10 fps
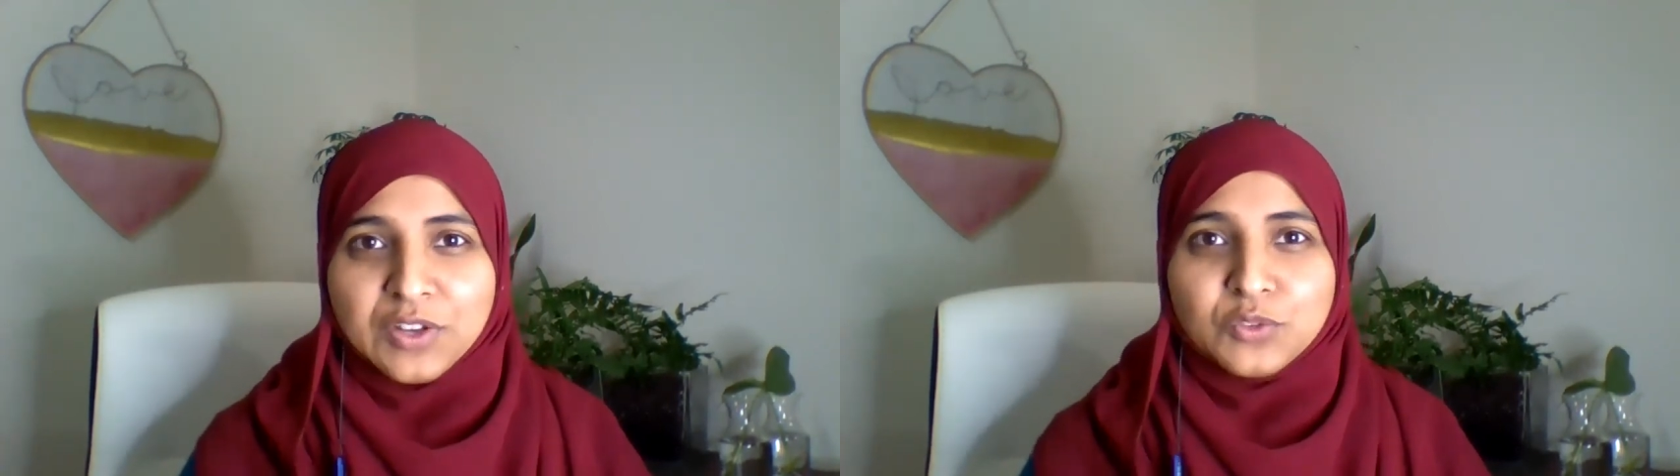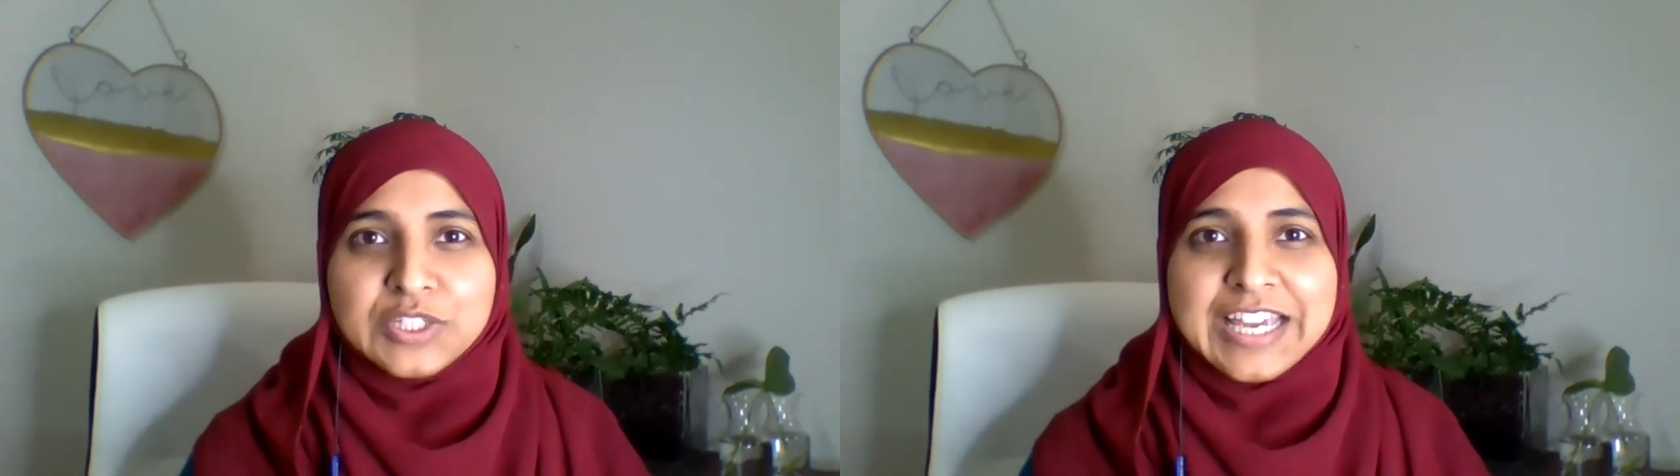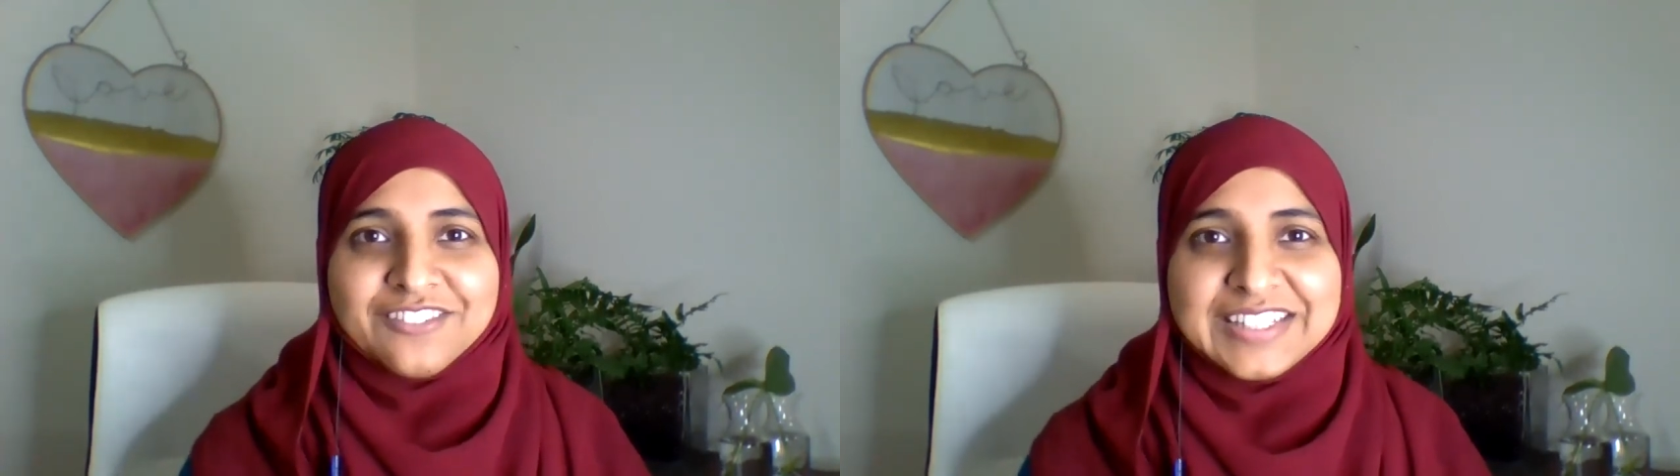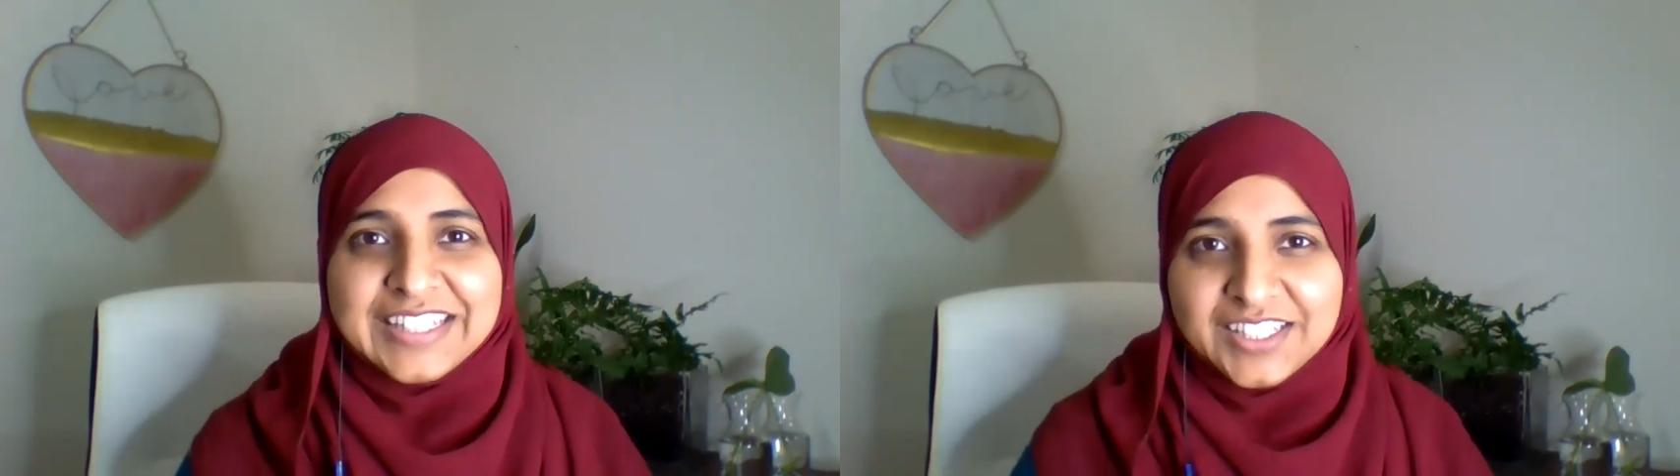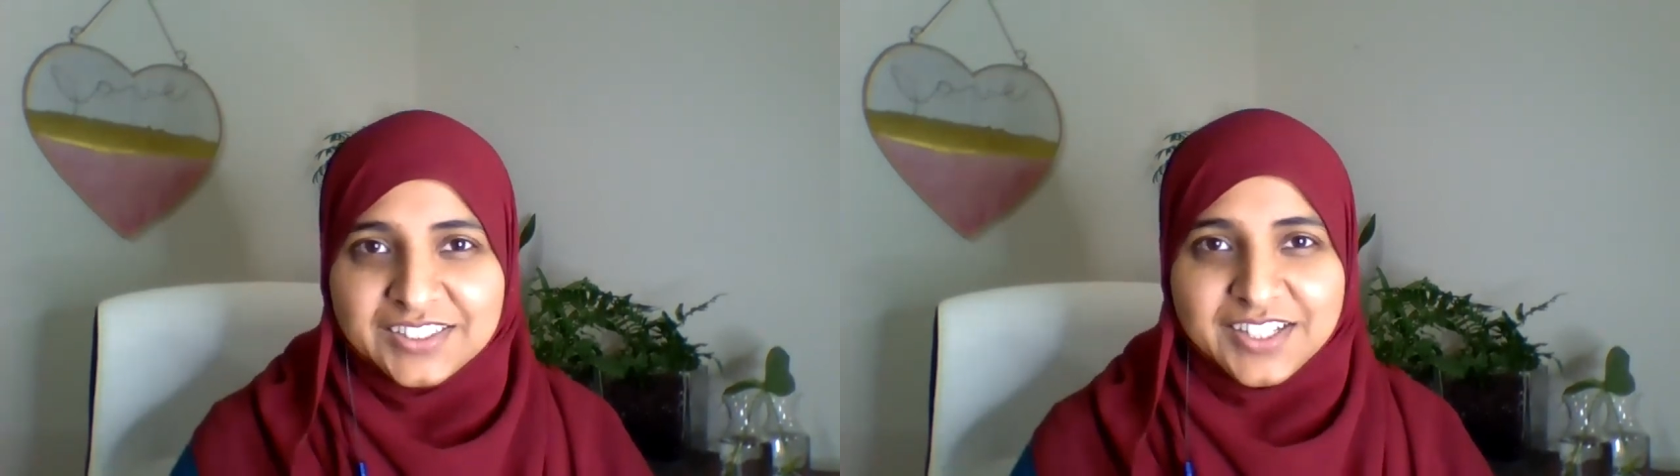when we have
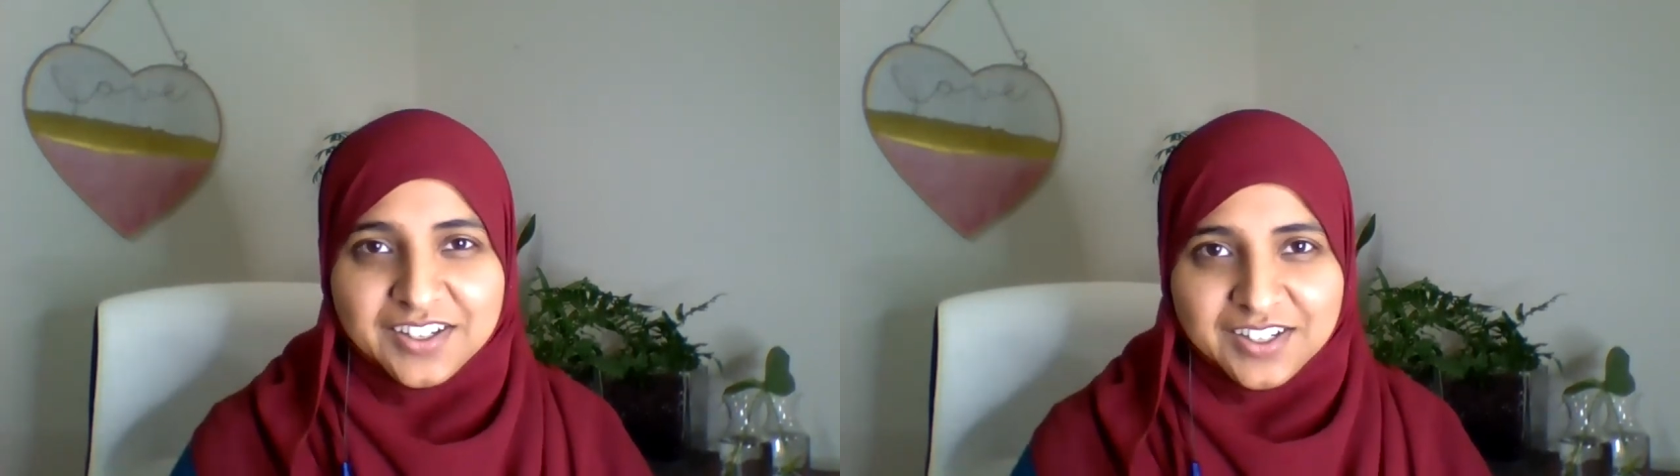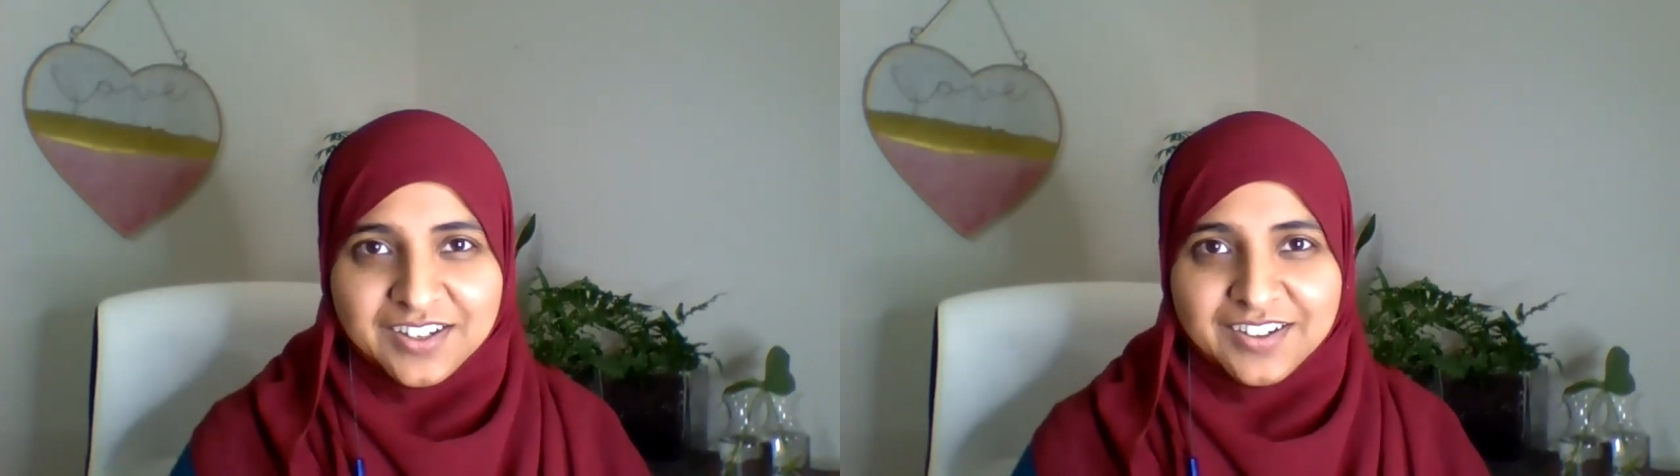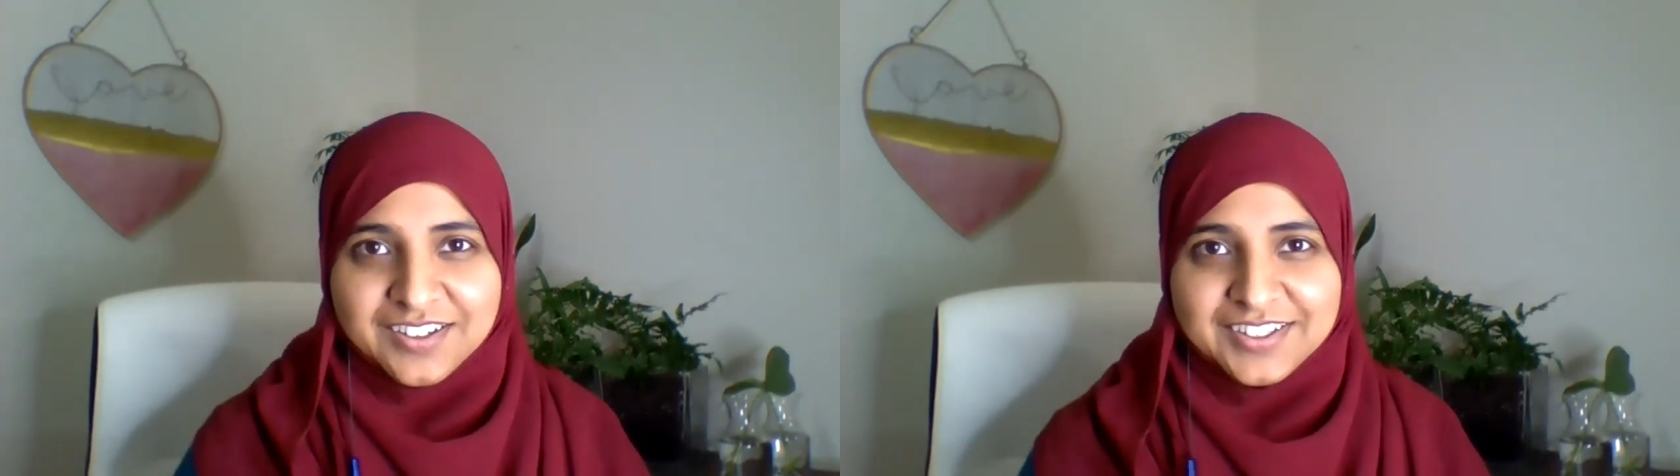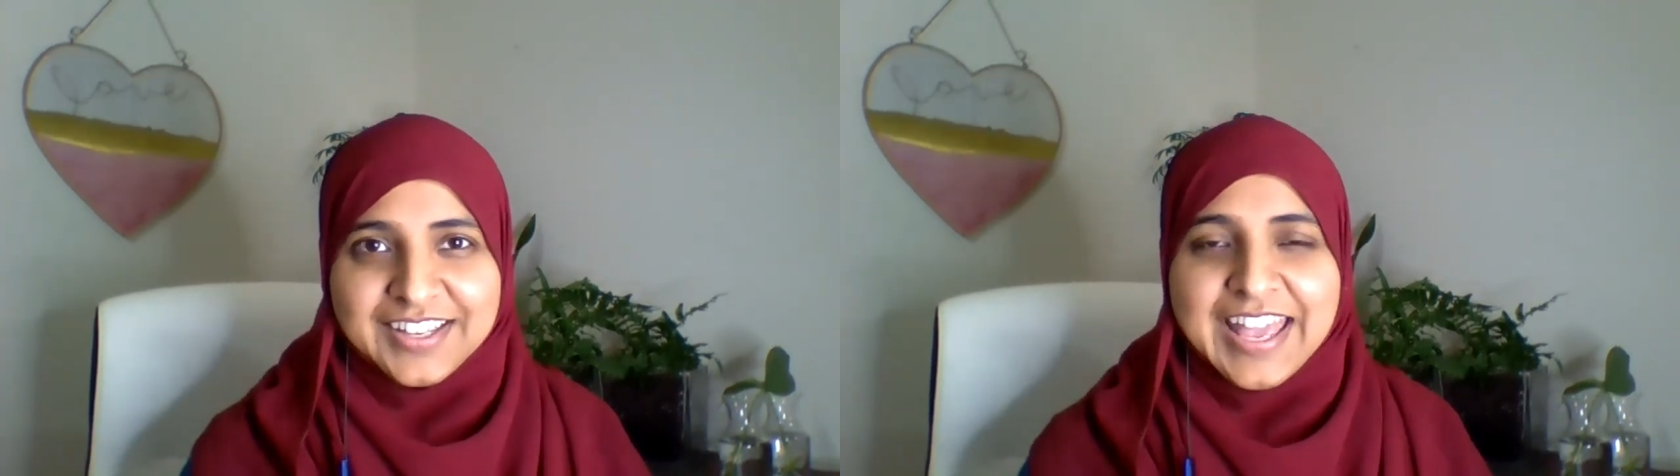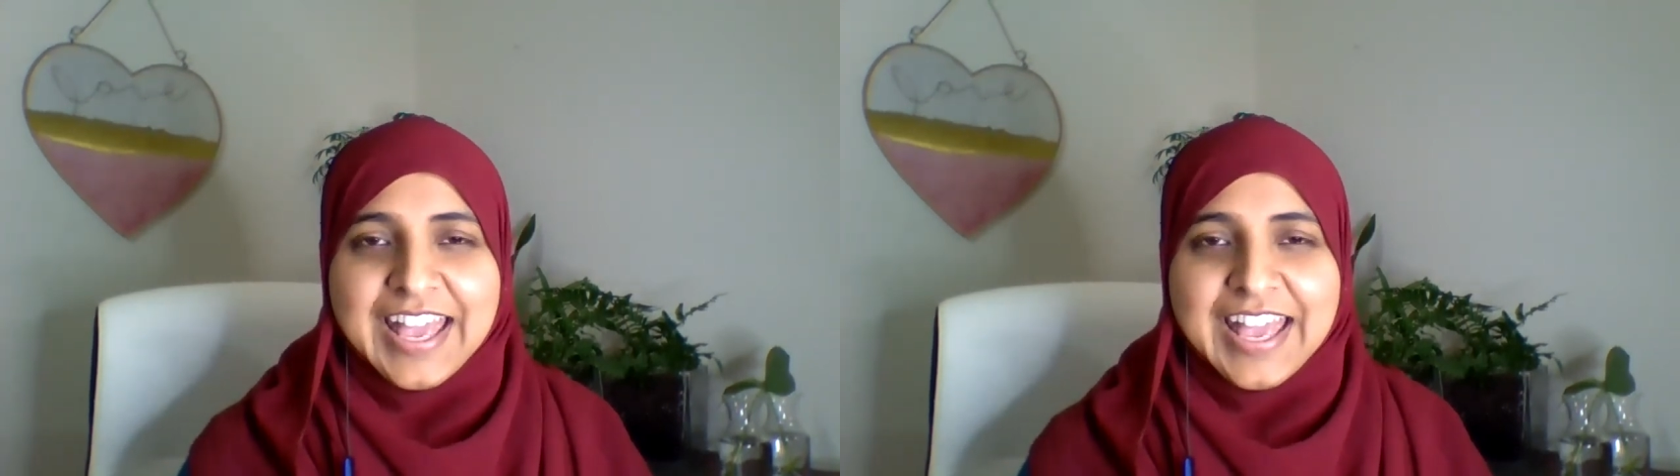healed our heart